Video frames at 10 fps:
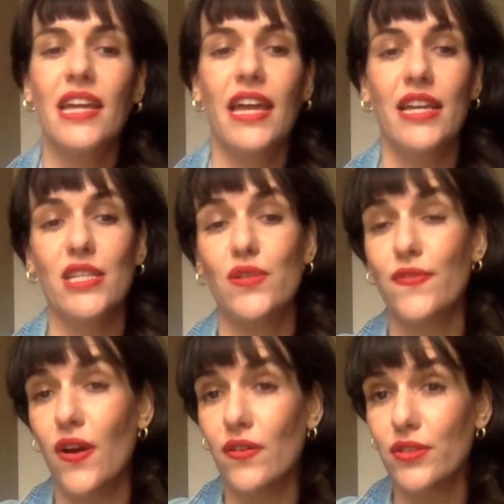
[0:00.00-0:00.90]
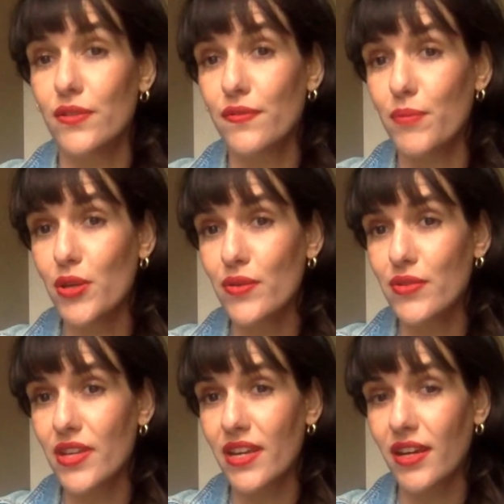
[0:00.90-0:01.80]
he's fond of
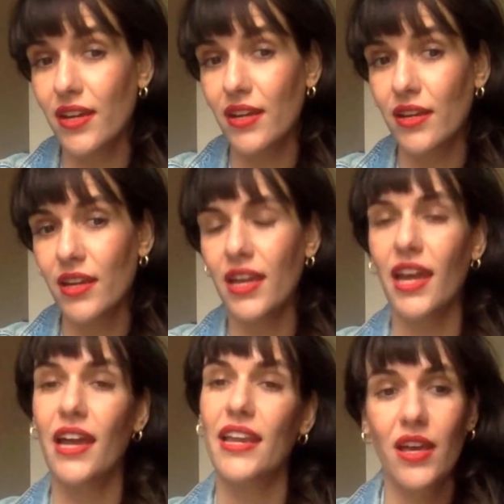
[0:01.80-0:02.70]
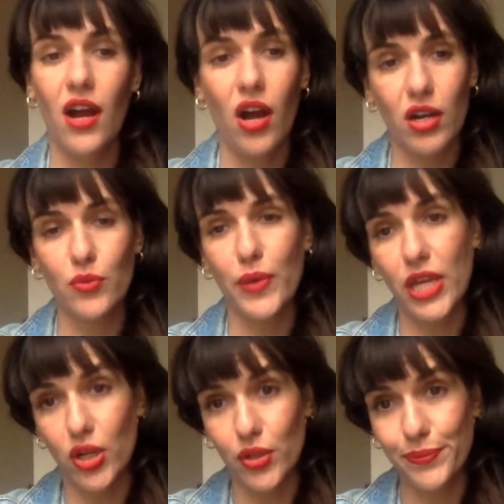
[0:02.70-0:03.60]
music. And aren't we
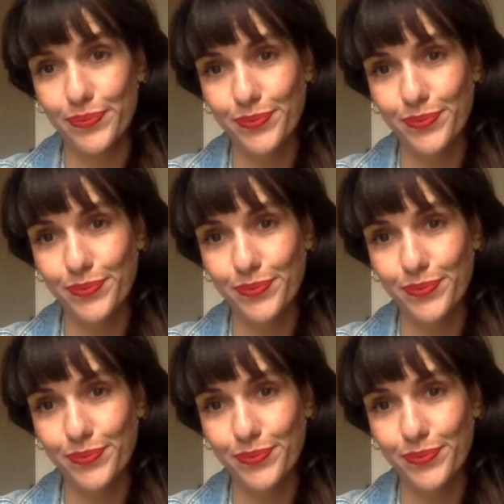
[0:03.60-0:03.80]
all?